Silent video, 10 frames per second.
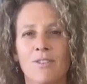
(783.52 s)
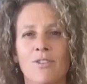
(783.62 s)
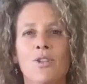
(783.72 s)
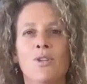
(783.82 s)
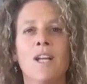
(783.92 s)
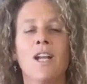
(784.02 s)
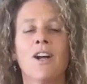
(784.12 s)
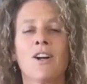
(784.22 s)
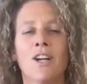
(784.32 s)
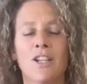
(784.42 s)
to
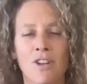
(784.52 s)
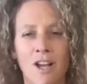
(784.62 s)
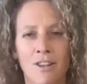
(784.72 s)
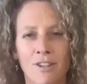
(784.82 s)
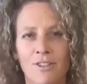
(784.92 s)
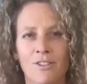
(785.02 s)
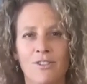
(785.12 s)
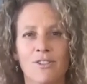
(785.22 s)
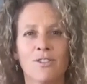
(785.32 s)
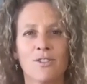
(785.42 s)
encourage
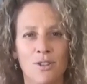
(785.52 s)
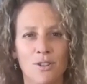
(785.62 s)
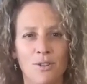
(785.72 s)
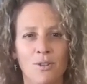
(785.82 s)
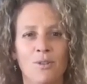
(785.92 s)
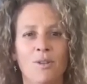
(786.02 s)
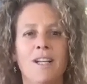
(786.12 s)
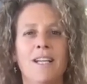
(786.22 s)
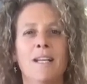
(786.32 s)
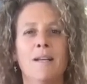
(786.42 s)
others to
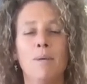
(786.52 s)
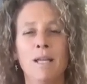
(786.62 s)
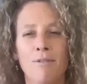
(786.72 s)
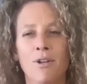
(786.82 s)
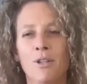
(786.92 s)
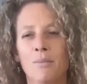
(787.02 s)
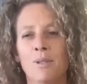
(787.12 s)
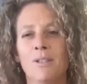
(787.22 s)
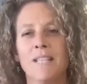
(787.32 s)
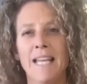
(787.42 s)
be
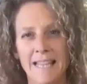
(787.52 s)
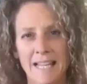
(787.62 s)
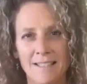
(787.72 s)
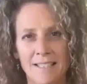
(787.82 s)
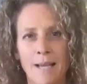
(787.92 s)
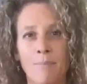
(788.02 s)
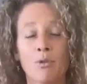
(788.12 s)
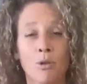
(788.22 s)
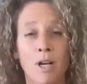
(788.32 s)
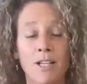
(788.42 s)
vulnerable, take that step,
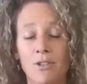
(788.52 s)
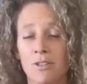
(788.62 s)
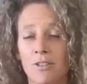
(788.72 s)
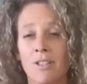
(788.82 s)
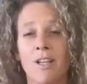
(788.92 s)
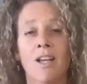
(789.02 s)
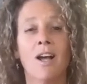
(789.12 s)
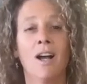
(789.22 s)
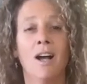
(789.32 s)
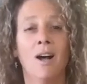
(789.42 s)
trust
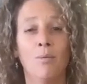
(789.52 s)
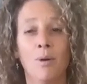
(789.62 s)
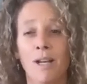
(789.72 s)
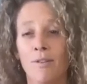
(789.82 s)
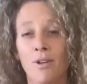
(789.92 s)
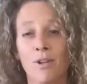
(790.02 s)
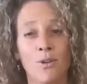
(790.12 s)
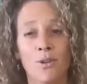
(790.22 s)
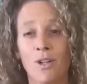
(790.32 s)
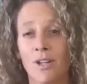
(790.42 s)
whatever
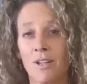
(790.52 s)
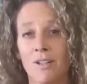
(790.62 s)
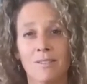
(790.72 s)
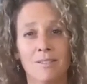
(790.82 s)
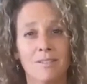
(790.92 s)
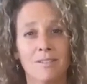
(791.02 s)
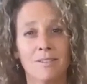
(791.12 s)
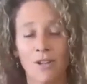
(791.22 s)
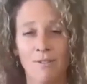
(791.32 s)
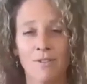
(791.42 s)
your
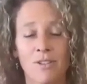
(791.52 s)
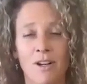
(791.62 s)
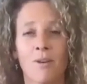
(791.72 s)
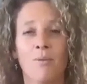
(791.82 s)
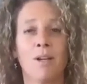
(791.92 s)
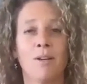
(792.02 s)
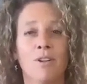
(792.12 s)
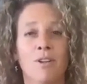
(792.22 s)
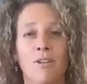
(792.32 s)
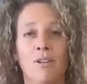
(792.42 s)
gifts are, whatever
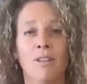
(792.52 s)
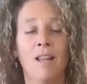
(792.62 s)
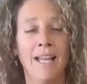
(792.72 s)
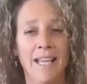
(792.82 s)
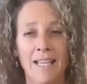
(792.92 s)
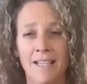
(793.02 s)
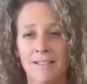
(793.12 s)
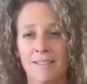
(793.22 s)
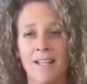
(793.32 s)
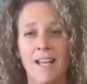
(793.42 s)
your light
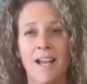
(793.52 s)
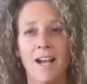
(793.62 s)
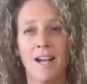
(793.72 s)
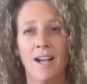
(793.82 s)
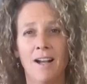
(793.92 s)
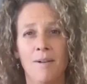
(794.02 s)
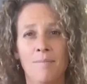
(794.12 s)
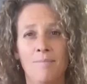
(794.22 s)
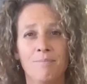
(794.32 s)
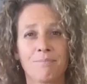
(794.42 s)
is um,